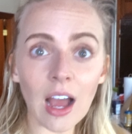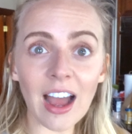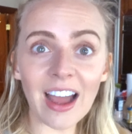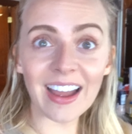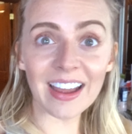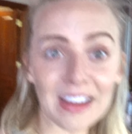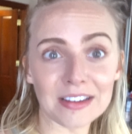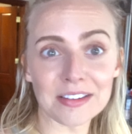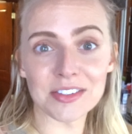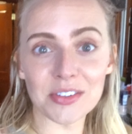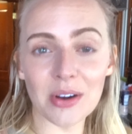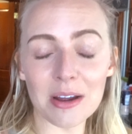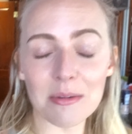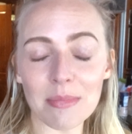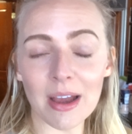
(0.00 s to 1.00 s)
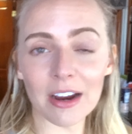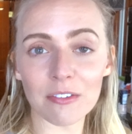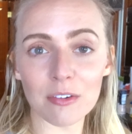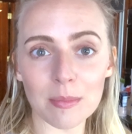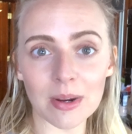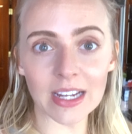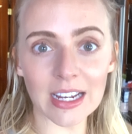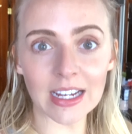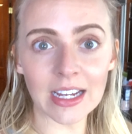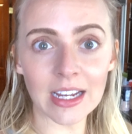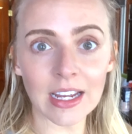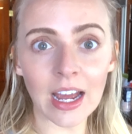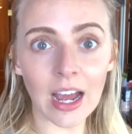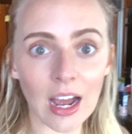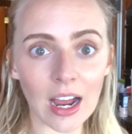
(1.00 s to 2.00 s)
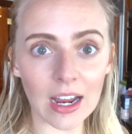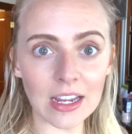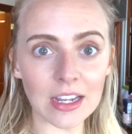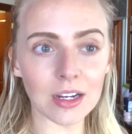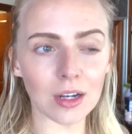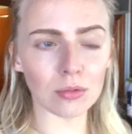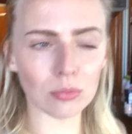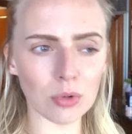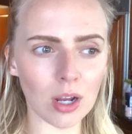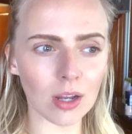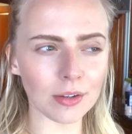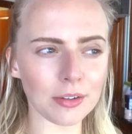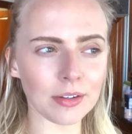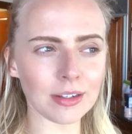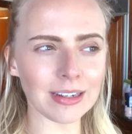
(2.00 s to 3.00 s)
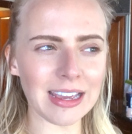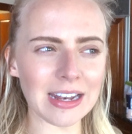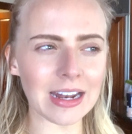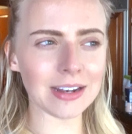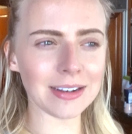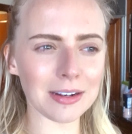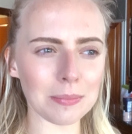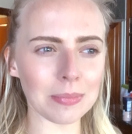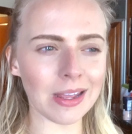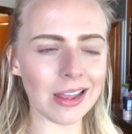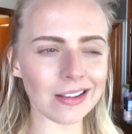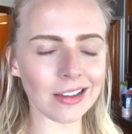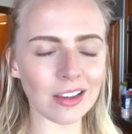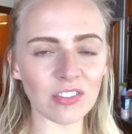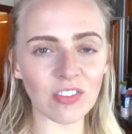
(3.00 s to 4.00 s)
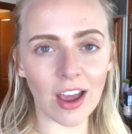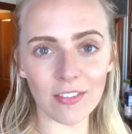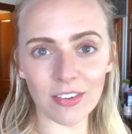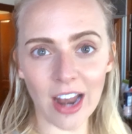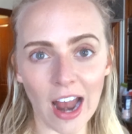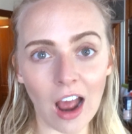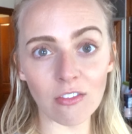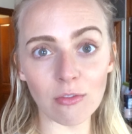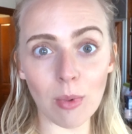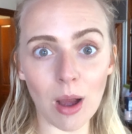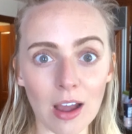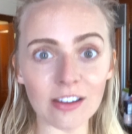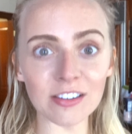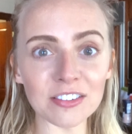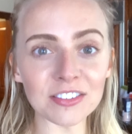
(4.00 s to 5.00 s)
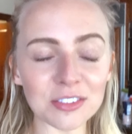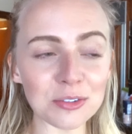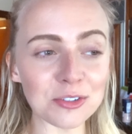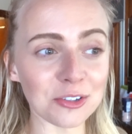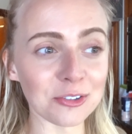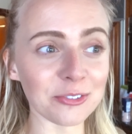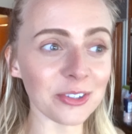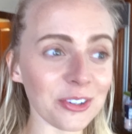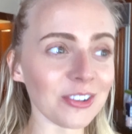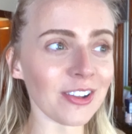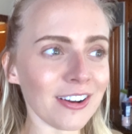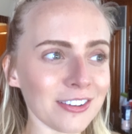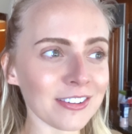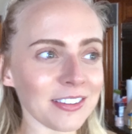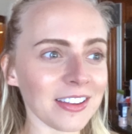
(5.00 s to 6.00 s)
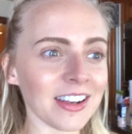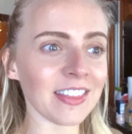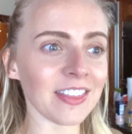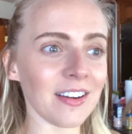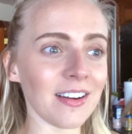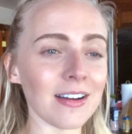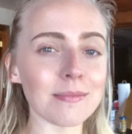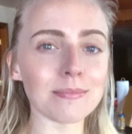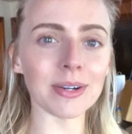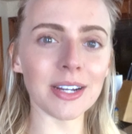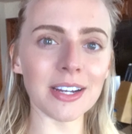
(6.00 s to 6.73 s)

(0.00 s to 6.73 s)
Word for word: Hi, so I'm back from my hike run. It ended up being like five and a half miles. It was a little longer than I thought,